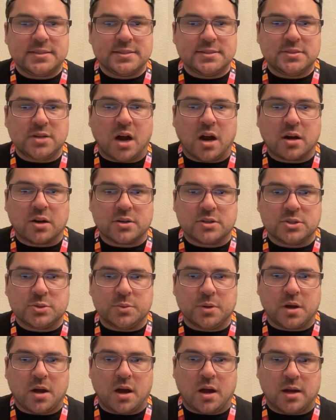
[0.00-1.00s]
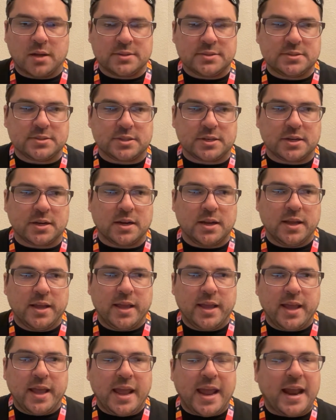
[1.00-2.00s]
his daughter to a concert,
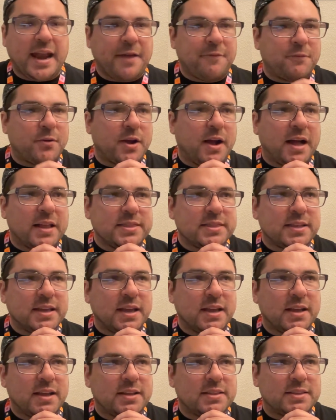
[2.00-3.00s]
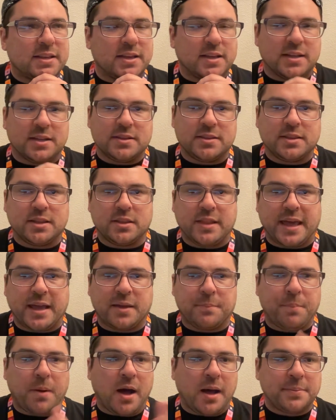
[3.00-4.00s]
and I forgot the
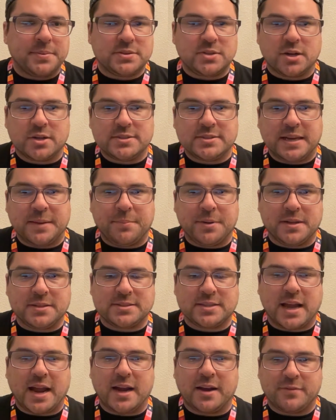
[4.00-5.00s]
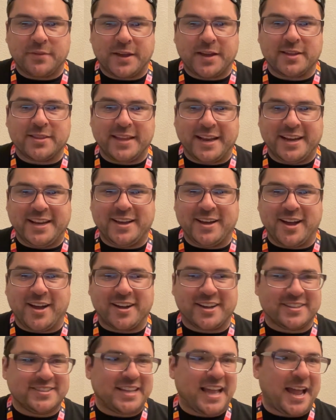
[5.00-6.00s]
like pop star's name, but it's kind of like a Lady
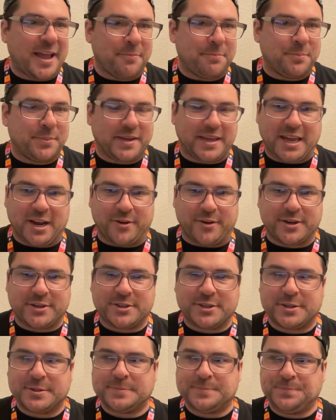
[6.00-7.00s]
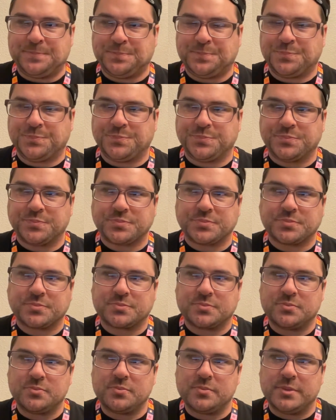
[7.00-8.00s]
Gaga type character.
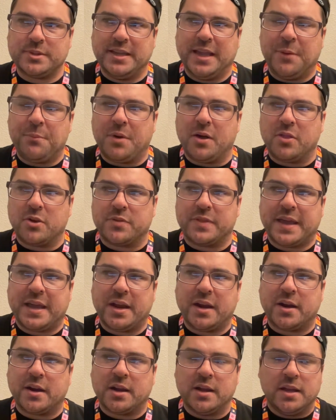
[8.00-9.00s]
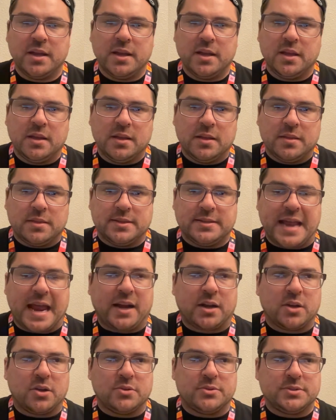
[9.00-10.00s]
And while they're there, the
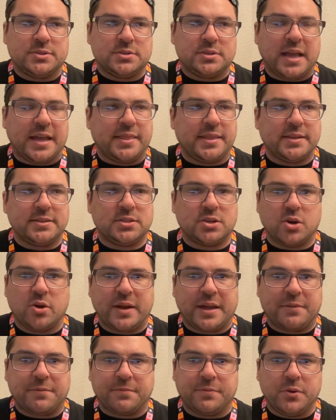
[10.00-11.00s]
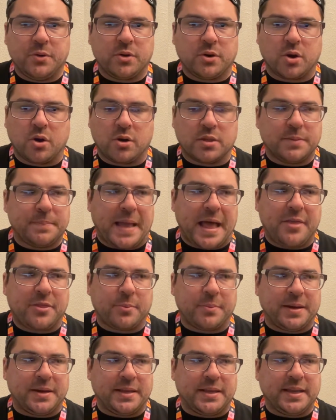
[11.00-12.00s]
dad goes, I think, to go get food or go to the
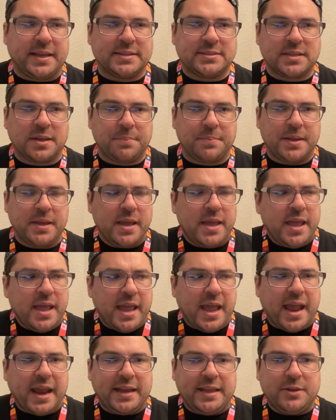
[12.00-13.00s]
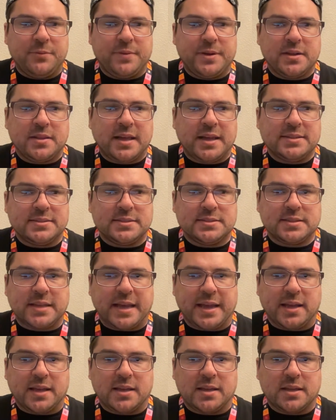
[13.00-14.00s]
bathroom, and he gets up and he realizes
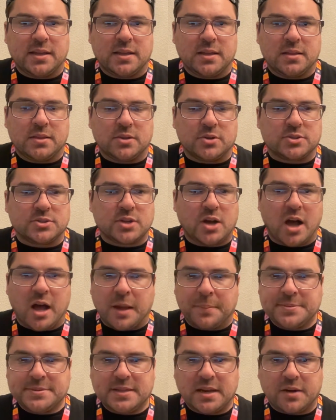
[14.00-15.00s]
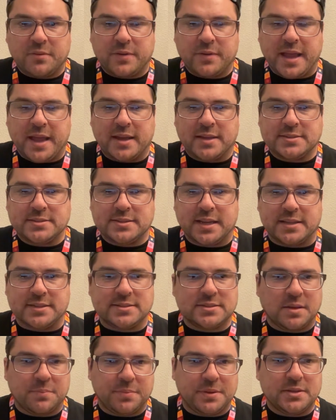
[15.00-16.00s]
like there's cops at every exit, and
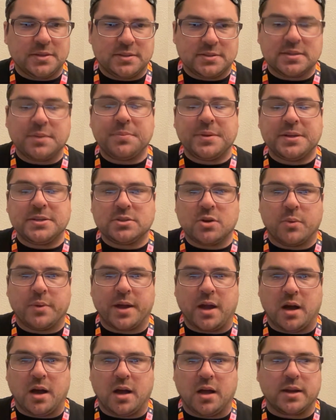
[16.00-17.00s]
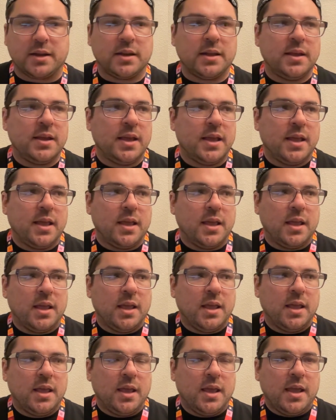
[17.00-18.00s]
something's going on.
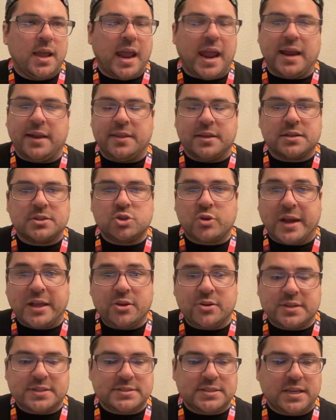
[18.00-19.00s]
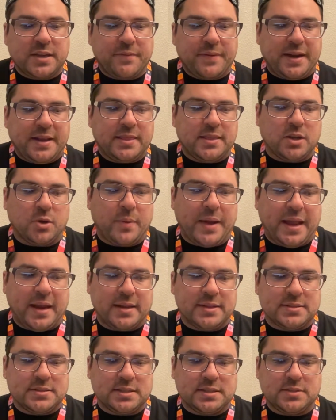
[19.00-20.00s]
And the trailer doesn't give anything away,
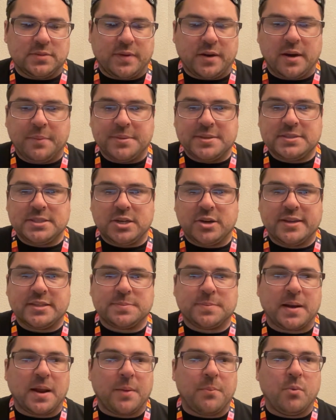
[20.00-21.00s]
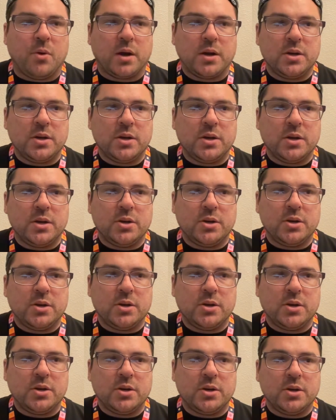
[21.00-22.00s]
and it's very mysterious. But I'm wondering. So
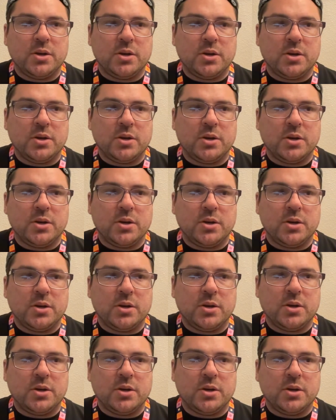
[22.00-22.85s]
basically, like the